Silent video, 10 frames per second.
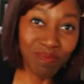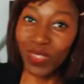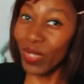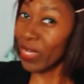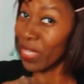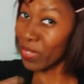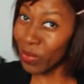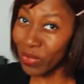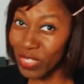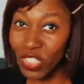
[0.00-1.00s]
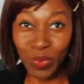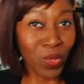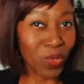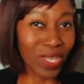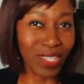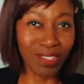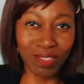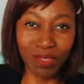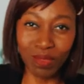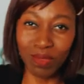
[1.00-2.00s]
You can either go this way or that.
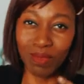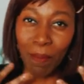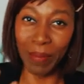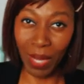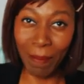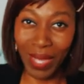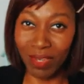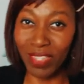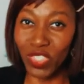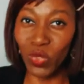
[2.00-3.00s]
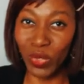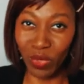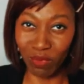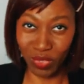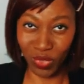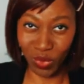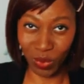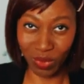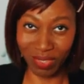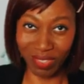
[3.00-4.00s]
The big battle that is going on for
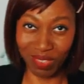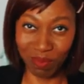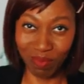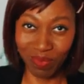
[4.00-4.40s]
souls.